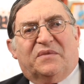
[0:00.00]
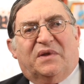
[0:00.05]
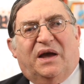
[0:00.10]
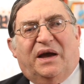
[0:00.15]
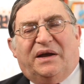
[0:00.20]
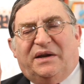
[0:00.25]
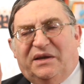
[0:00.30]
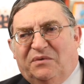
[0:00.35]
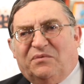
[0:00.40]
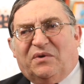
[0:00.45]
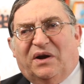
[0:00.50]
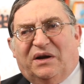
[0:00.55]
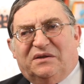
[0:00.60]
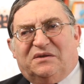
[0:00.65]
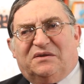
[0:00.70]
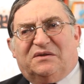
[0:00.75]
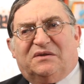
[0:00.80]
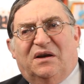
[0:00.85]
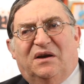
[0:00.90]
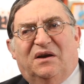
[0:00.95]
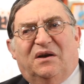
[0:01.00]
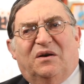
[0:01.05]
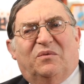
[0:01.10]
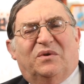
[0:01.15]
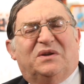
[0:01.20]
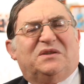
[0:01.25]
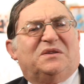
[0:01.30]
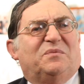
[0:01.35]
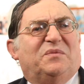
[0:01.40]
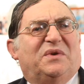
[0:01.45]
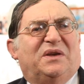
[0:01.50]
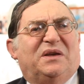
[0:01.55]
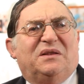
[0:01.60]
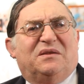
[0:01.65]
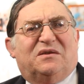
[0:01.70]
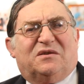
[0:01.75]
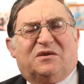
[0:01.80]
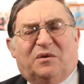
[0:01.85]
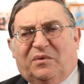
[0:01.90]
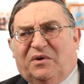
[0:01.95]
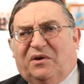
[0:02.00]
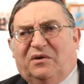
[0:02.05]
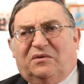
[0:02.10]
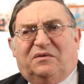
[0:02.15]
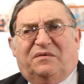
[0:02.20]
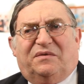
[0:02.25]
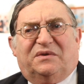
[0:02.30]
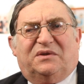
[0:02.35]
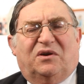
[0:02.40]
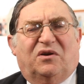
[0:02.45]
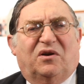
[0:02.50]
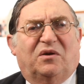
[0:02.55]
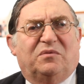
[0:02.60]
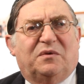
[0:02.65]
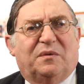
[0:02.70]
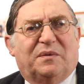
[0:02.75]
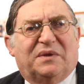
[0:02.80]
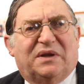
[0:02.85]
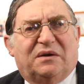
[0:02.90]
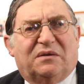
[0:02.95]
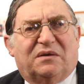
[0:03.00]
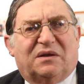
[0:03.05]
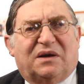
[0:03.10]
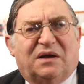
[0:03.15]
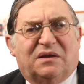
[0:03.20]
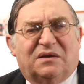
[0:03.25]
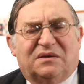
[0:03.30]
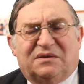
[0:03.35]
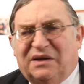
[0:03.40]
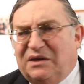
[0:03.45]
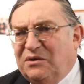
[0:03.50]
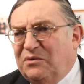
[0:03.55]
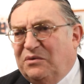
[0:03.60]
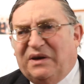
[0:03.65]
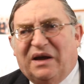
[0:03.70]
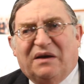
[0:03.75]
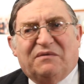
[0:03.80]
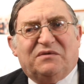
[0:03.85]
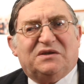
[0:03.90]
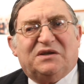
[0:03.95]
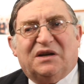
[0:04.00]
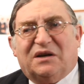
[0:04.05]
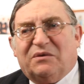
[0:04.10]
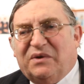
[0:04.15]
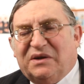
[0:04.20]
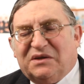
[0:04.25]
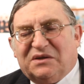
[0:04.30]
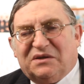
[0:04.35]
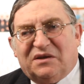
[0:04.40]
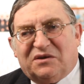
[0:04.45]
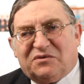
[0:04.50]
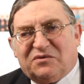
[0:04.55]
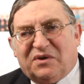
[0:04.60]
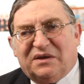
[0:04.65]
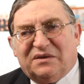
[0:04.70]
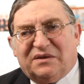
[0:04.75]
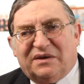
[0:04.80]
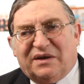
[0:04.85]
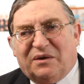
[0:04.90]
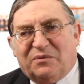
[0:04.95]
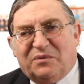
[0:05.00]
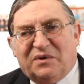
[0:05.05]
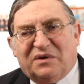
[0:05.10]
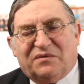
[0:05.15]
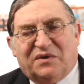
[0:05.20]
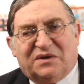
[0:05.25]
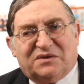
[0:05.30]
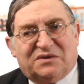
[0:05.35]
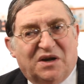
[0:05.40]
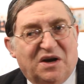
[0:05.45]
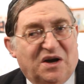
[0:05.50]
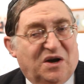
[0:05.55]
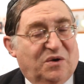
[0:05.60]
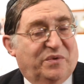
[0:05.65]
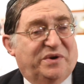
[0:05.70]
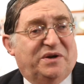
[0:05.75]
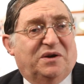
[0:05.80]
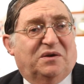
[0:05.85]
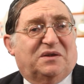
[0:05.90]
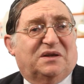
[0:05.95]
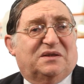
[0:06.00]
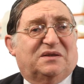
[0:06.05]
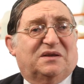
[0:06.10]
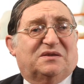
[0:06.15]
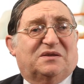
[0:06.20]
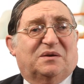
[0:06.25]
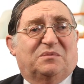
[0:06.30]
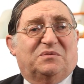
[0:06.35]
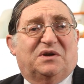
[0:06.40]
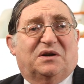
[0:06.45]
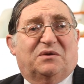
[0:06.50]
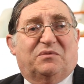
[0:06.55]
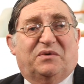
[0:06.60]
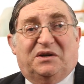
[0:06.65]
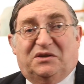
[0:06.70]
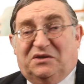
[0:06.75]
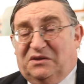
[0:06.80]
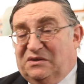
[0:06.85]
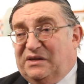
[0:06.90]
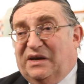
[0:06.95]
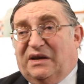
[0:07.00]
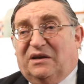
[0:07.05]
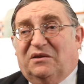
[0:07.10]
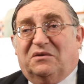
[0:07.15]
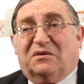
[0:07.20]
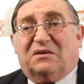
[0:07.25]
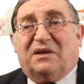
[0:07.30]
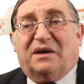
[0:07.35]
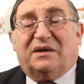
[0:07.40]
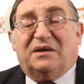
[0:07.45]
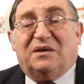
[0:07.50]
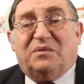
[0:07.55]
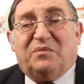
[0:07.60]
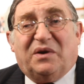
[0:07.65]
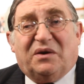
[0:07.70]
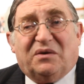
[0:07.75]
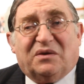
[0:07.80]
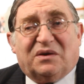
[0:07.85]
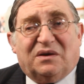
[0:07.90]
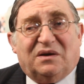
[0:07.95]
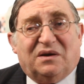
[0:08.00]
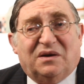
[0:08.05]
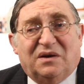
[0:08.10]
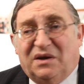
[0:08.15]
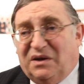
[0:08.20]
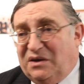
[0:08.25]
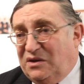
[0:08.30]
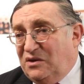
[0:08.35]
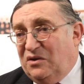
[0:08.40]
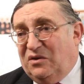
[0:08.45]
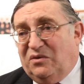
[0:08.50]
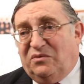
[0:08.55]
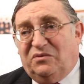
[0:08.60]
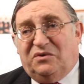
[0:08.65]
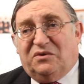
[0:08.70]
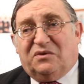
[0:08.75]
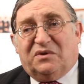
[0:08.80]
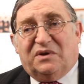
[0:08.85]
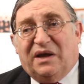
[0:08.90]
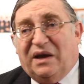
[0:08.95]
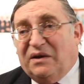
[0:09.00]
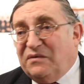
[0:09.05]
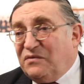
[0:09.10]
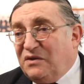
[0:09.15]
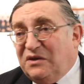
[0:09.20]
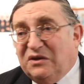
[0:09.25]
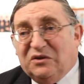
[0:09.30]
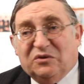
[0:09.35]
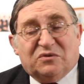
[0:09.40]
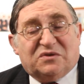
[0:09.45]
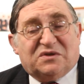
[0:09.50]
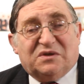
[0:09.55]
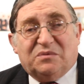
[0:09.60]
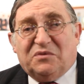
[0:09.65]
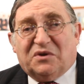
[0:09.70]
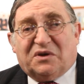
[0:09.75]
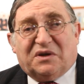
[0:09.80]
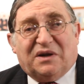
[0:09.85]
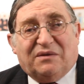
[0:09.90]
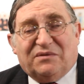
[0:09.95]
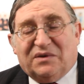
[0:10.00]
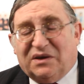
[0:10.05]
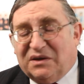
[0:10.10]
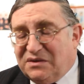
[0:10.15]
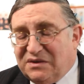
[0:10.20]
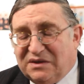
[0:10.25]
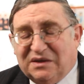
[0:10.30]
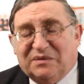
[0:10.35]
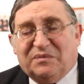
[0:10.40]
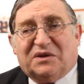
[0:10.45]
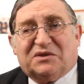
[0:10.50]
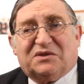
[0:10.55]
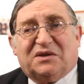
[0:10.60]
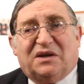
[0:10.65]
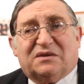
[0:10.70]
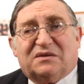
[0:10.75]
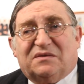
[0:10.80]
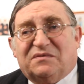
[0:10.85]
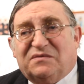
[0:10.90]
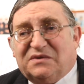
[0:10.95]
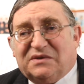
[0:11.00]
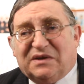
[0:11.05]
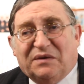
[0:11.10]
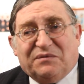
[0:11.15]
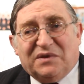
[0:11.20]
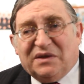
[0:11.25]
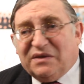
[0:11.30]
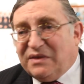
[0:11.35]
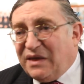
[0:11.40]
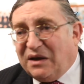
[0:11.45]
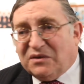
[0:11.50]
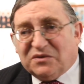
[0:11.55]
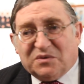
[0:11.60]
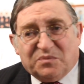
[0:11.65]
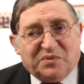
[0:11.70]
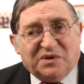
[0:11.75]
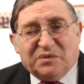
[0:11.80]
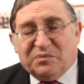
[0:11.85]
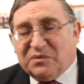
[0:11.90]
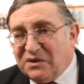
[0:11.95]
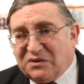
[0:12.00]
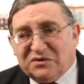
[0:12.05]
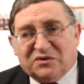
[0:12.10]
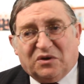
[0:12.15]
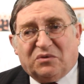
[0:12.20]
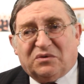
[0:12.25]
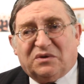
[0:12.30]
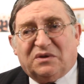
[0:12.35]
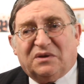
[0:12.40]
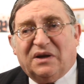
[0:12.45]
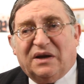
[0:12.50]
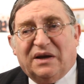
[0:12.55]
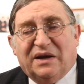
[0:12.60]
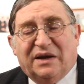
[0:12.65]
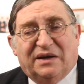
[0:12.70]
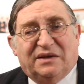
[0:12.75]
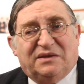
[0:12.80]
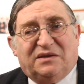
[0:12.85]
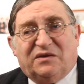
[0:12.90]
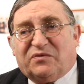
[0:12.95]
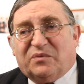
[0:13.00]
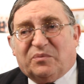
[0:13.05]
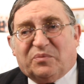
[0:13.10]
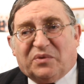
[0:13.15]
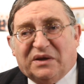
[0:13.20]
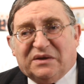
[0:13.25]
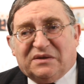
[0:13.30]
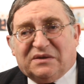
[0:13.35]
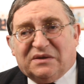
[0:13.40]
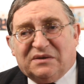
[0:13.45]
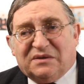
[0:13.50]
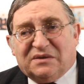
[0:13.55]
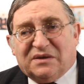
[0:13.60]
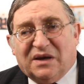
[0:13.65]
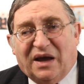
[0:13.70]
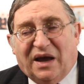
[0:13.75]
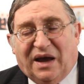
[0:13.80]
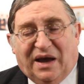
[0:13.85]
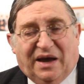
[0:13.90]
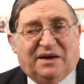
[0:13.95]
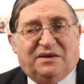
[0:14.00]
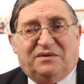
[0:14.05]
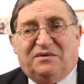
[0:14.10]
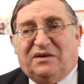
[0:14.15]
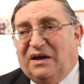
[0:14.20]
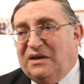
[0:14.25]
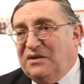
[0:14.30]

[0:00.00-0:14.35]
And he writes, what does it mean? In every generation they're trying to get rid of us. We know that there's some generations, take a look like in America. You can have kinusim, you can have a siyum hashas of 70,000 people in total in different places, and